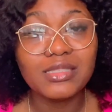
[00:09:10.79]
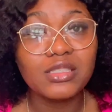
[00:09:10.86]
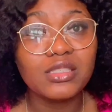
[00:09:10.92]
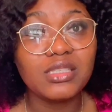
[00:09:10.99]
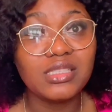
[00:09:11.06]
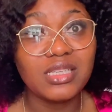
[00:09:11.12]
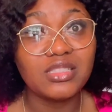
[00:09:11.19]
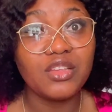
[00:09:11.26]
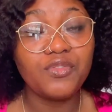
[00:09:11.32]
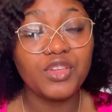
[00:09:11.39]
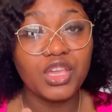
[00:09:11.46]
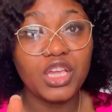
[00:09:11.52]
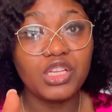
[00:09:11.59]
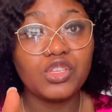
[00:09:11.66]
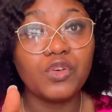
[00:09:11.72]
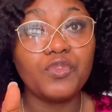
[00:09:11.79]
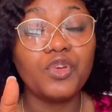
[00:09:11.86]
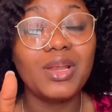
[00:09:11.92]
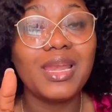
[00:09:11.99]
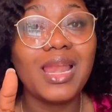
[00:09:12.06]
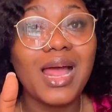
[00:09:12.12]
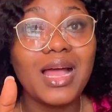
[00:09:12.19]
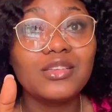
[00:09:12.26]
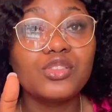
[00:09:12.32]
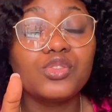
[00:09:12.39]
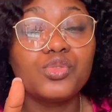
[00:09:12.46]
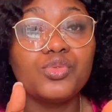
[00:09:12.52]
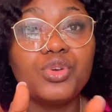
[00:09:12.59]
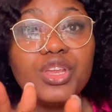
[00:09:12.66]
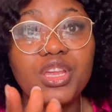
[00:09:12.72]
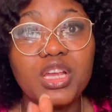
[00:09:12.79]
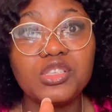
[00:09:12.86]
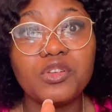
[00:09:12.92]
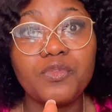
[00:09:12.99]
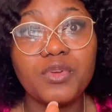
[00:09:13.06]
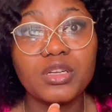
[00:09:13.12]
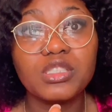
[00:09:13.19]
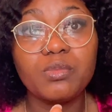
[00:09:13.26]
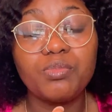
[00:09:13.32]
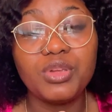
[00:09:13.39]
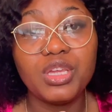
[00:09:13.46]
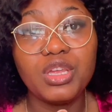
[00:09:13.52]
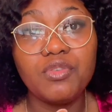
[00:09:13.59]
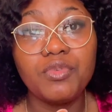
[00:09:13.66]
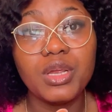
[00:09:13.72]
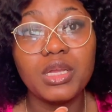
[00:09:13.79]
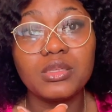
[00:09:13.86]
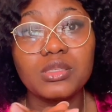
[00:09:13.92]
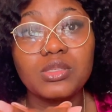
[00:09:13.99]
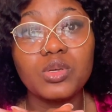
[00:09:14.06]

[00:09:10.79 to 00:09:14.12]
certificate of your last 2 years of experience.